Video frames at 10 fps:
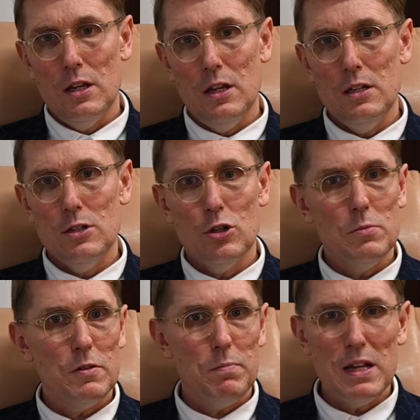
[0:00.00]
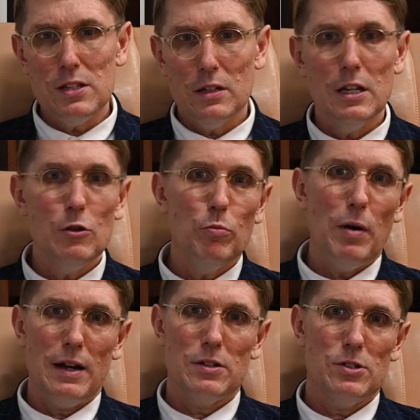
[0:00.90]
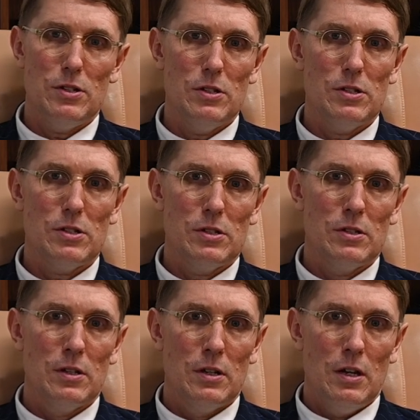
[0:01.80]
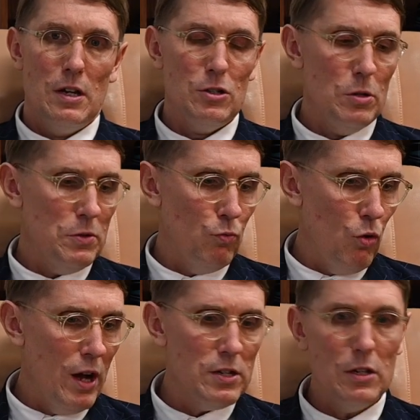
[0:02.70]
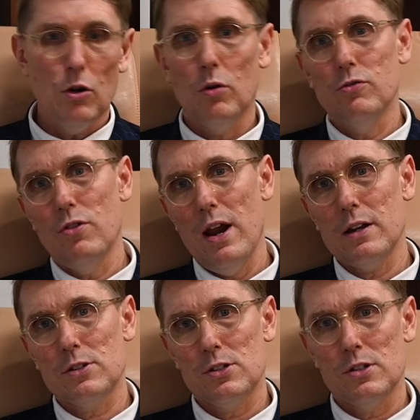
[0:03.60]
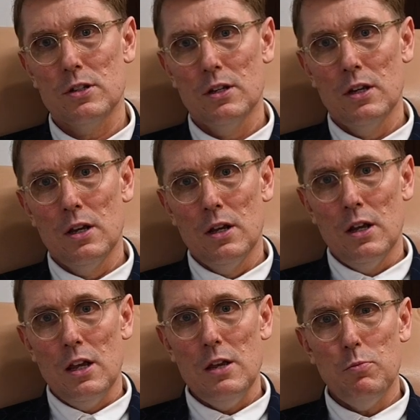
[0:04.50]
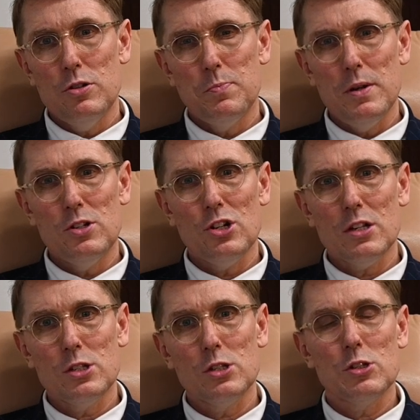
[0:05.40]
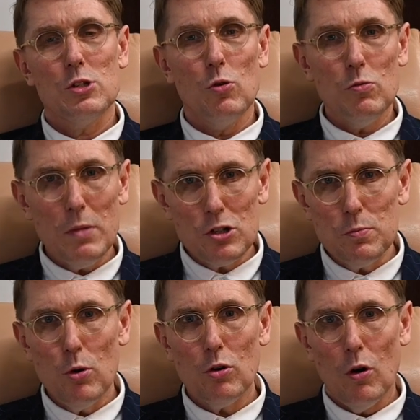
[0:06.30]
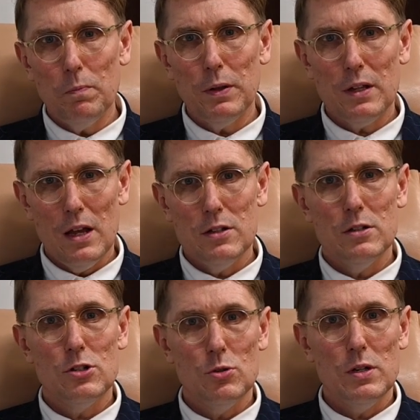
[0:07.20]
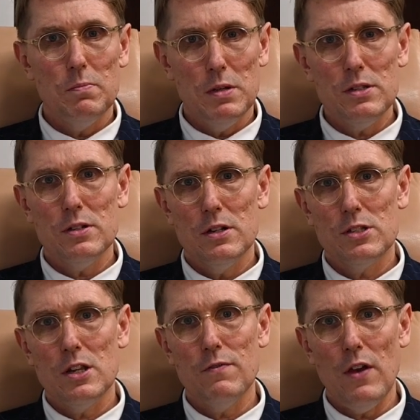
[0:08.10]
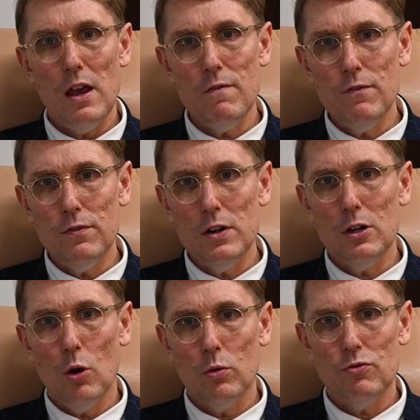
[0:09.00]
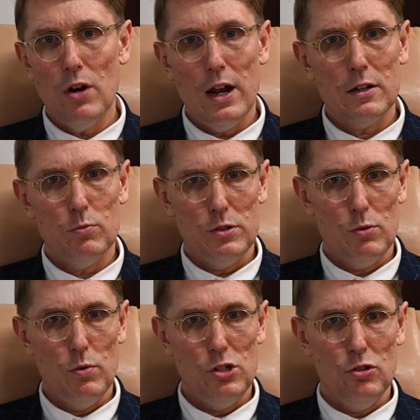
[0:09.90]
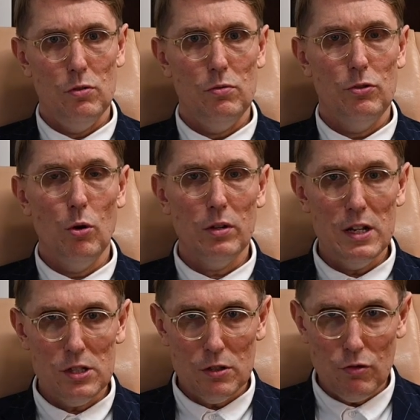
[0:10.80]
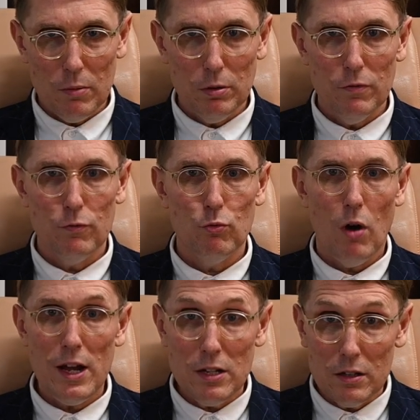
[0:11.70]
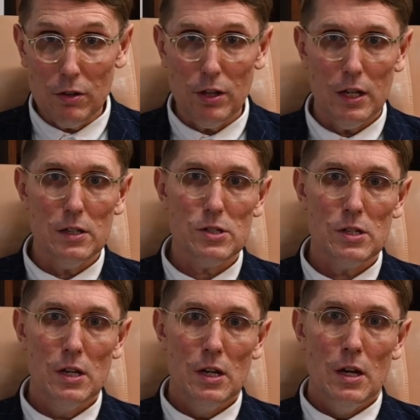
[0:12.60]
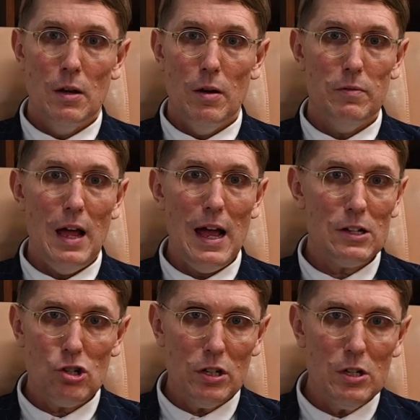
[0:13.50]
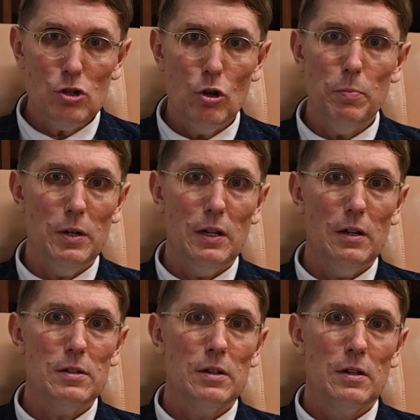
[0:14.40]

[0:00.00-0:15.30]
in terms of basic legal practices, in terms of writing contracts, it would be just so much more complicated doing business if every contract was original, not least the trouble of writing the things, of actually interpreting it.